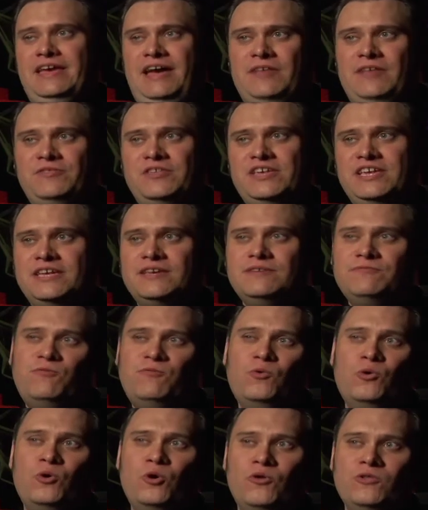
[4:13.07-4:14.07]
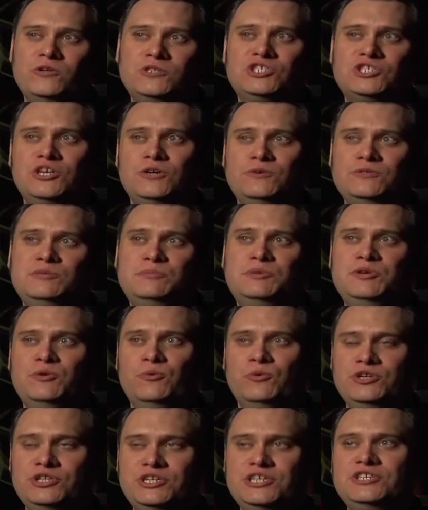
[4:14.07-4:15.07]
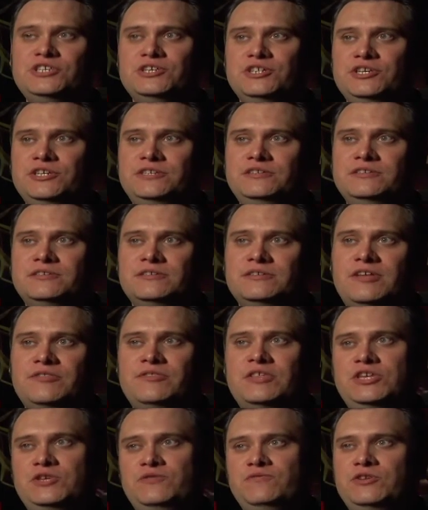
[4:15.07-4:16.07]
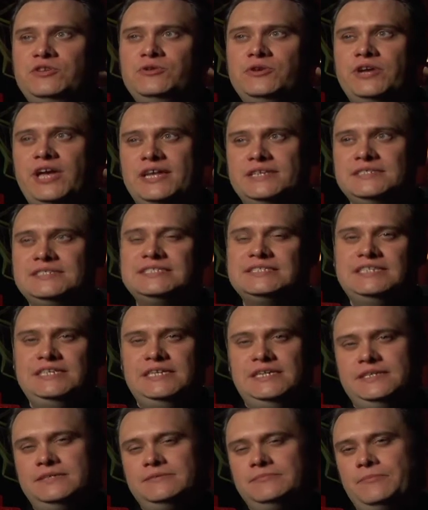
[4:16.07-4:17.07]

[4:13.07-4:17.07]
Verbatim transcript: I think for the show to be really good, I think you've either got to see